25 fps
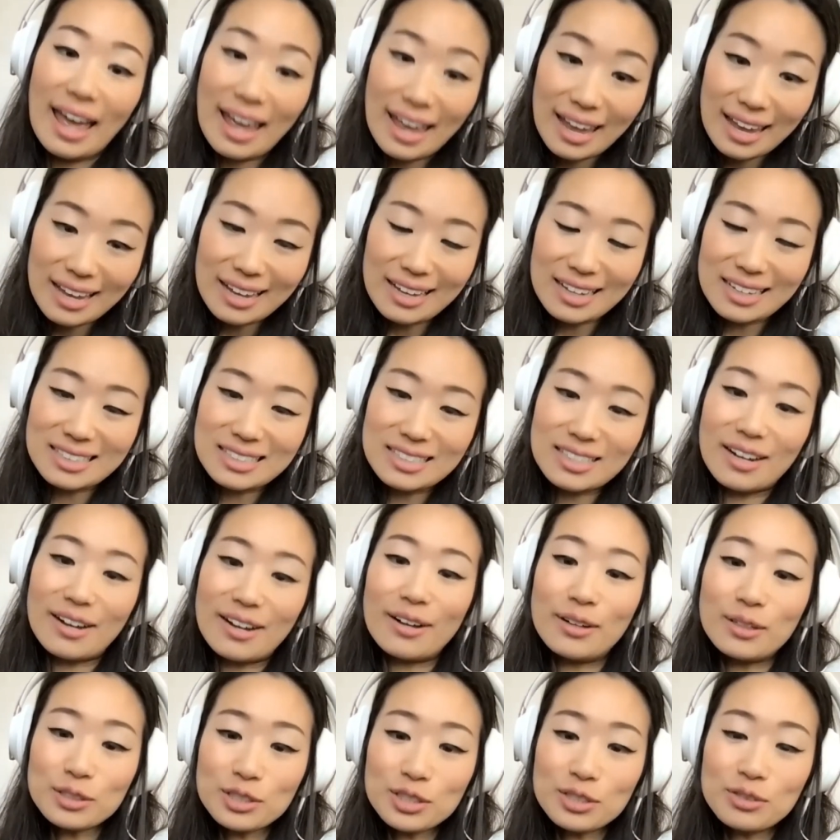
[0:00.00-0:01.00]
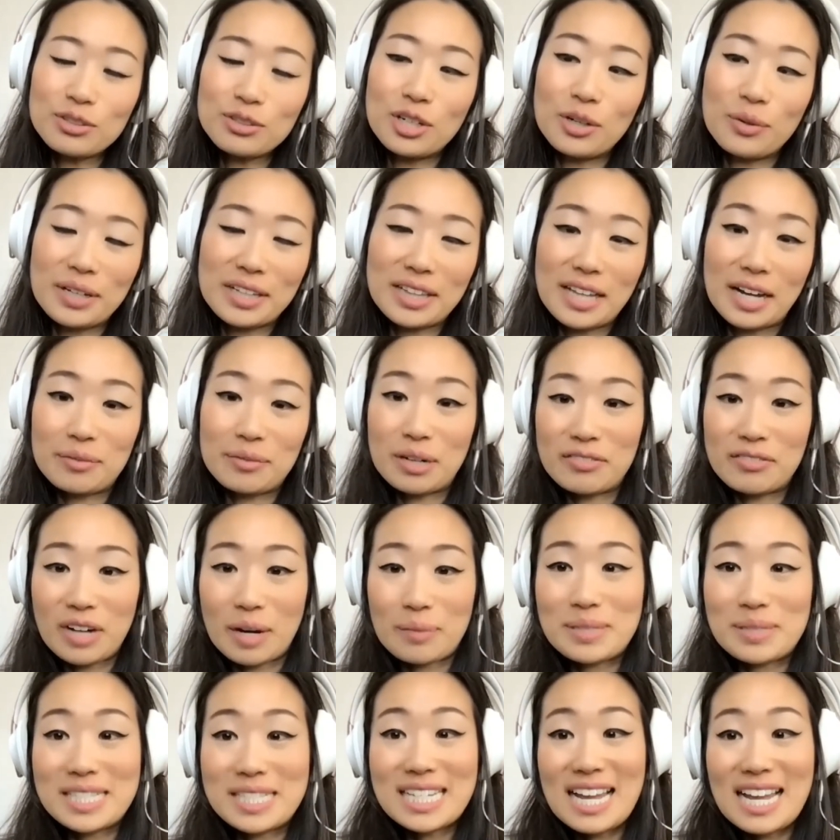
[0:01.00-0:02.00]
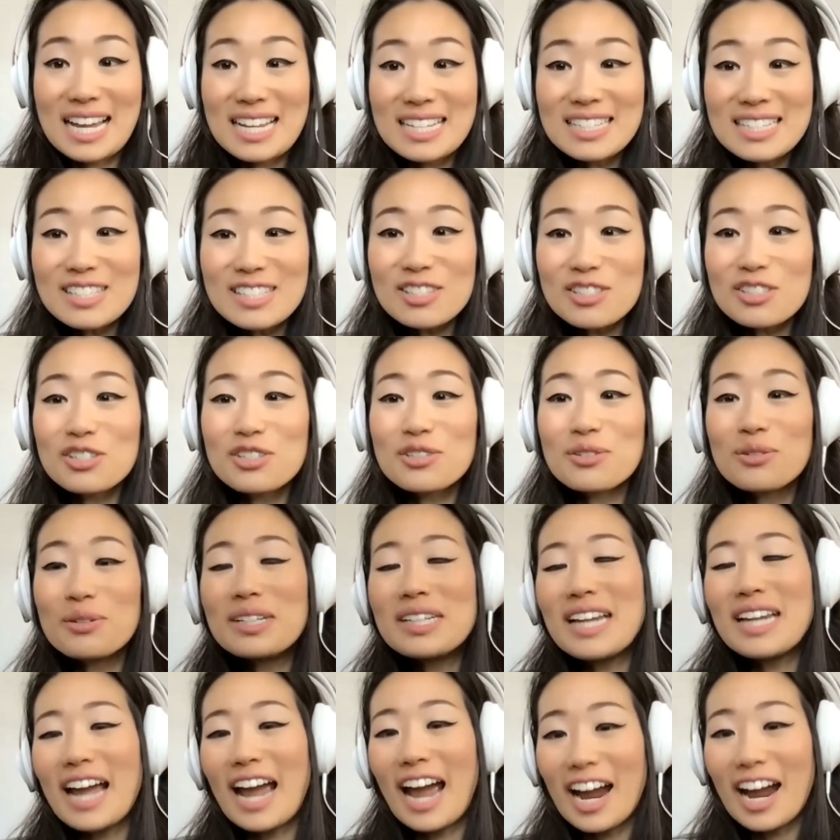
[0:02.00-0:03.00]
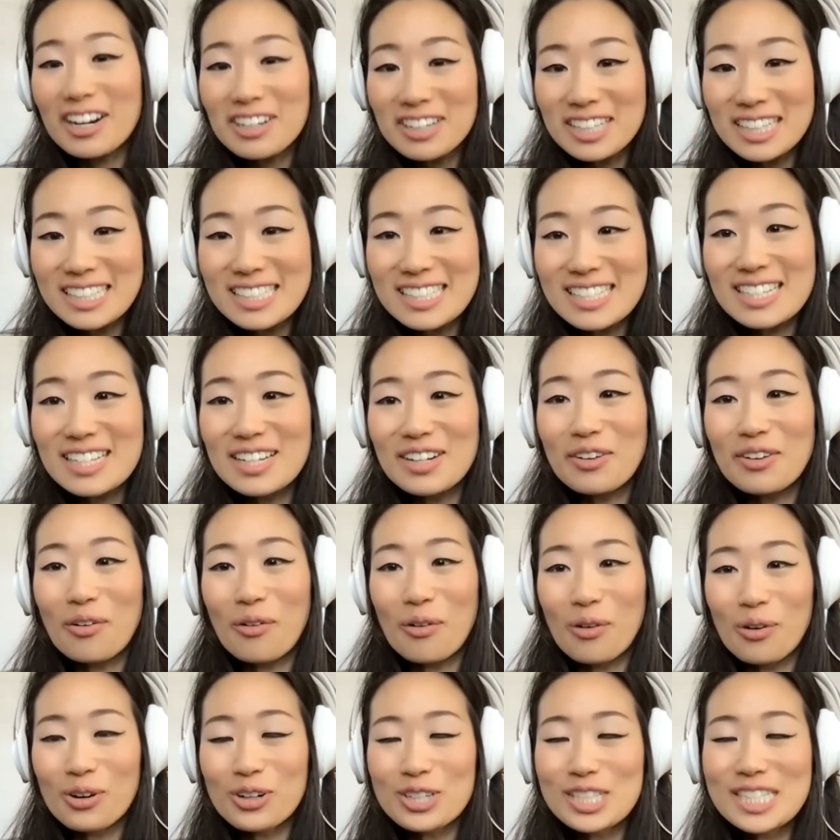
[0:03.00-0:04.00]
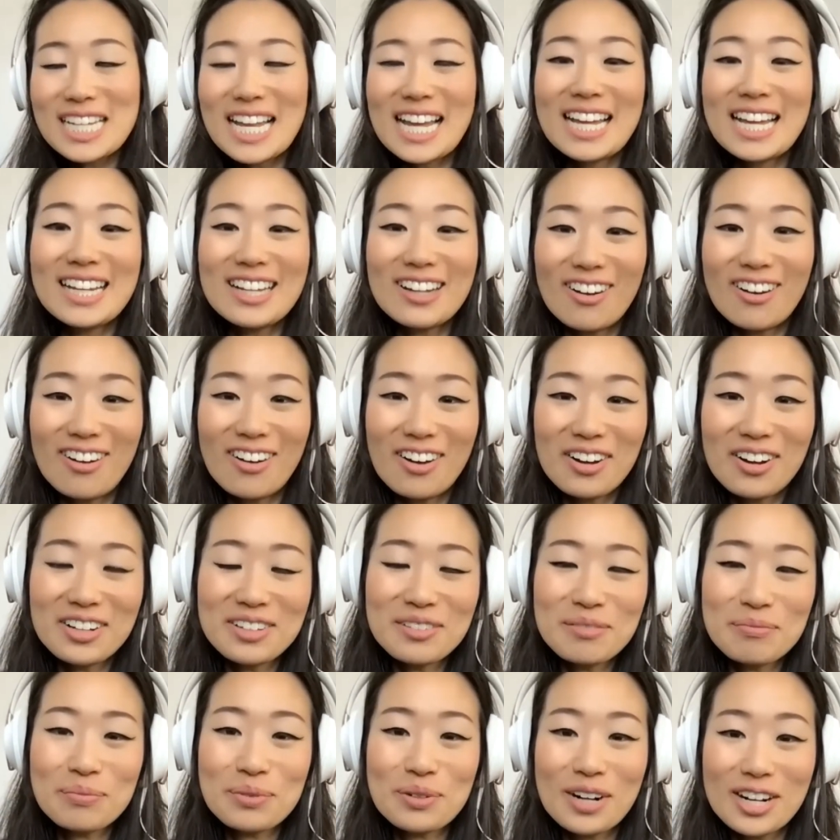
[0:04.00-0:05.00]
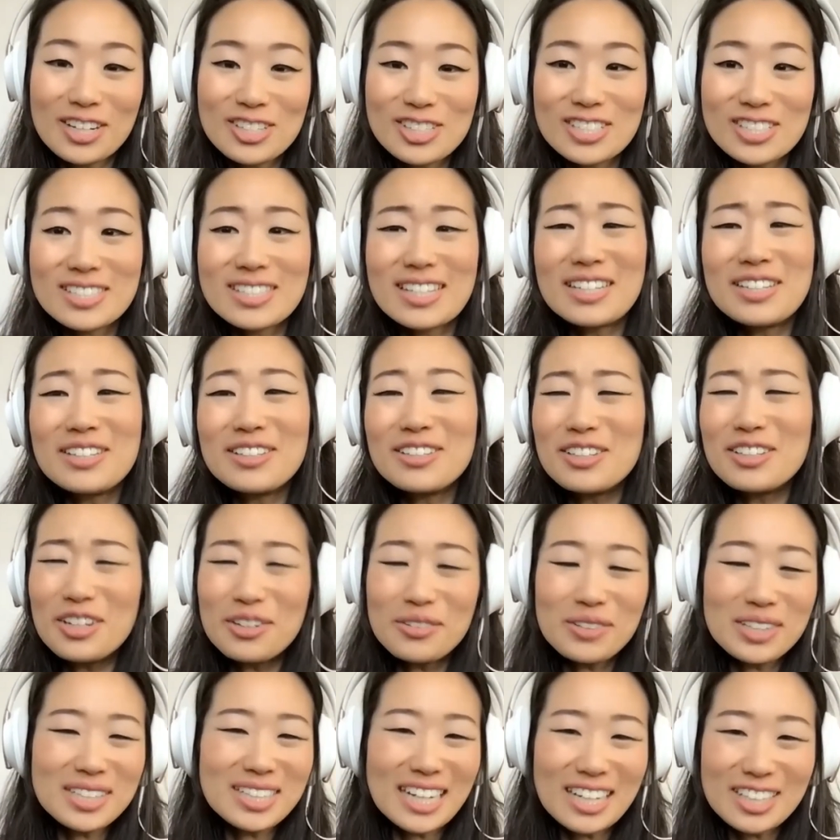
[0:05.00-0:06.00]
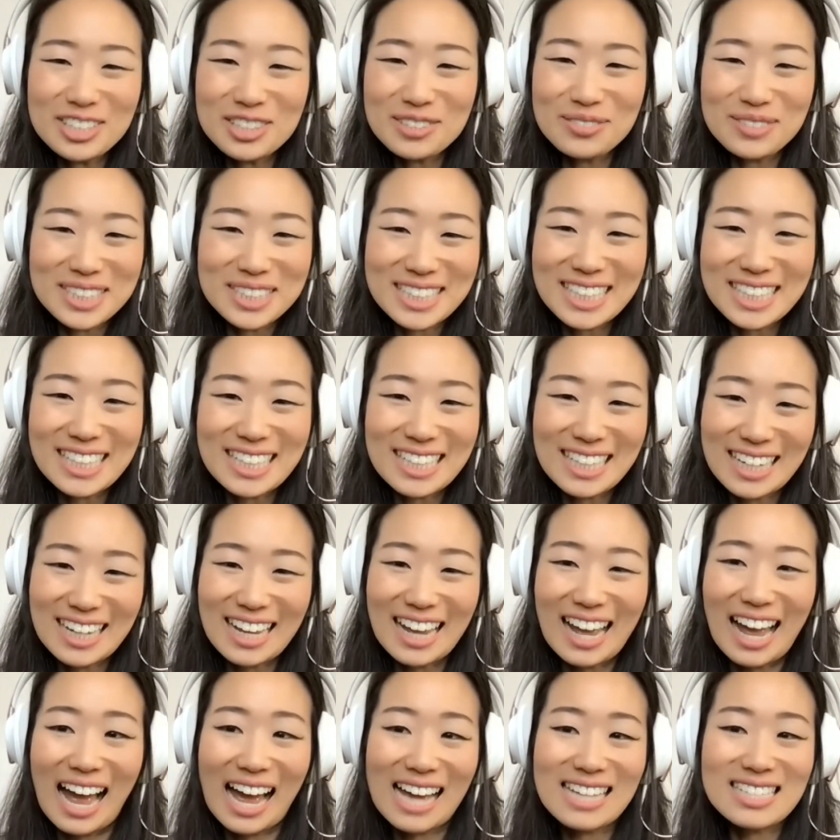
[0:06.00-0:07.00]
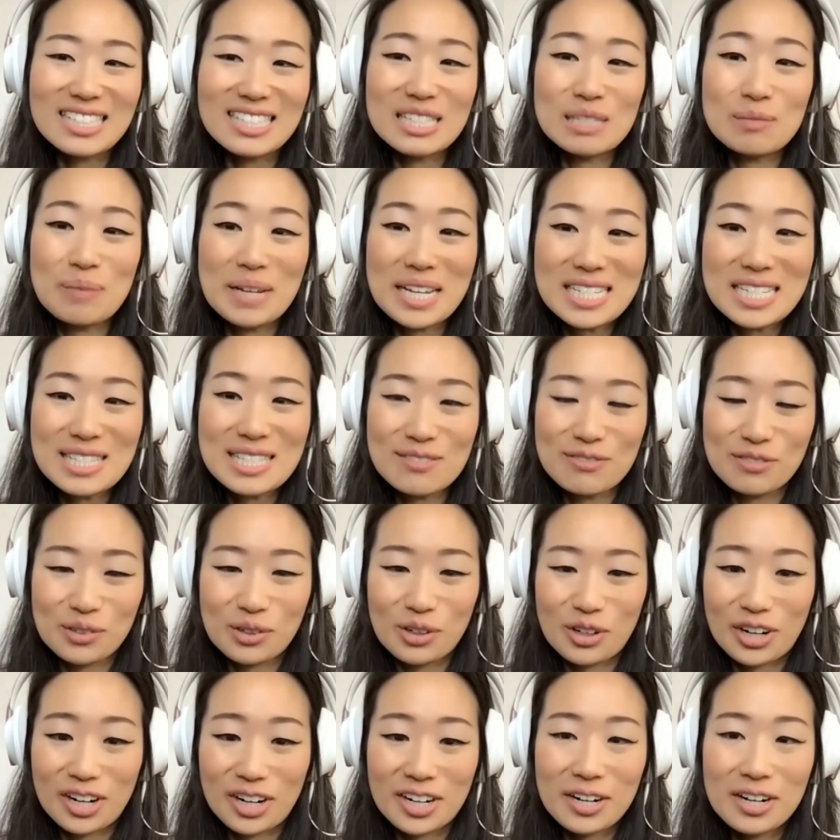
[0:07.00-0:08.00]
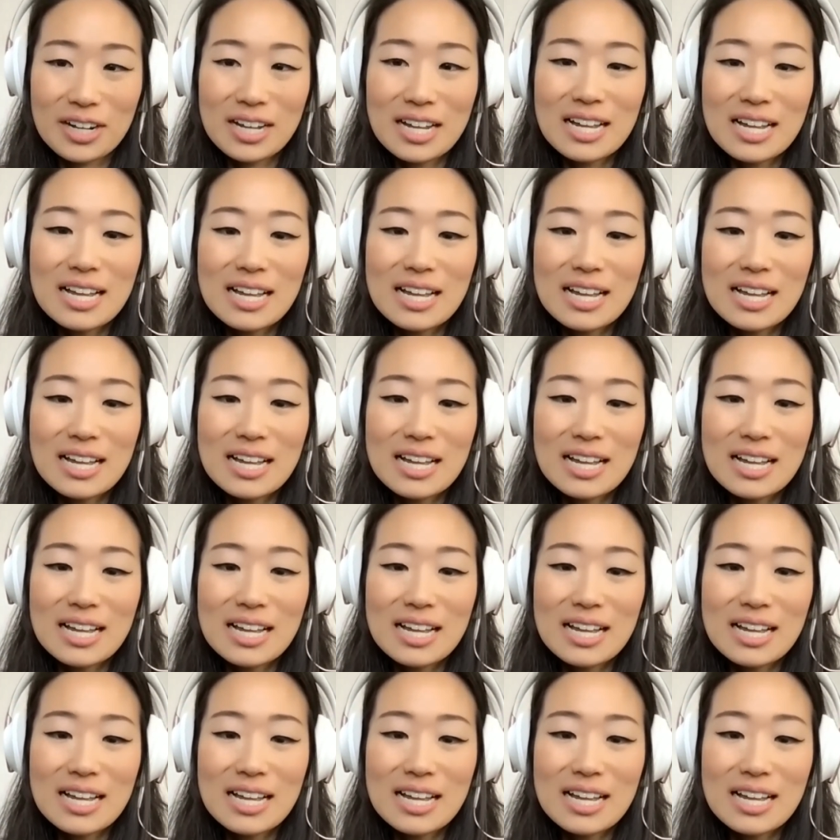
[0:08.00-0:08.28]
and also knowing that RevOps tends to inherit or take on projects that no one else really has space for.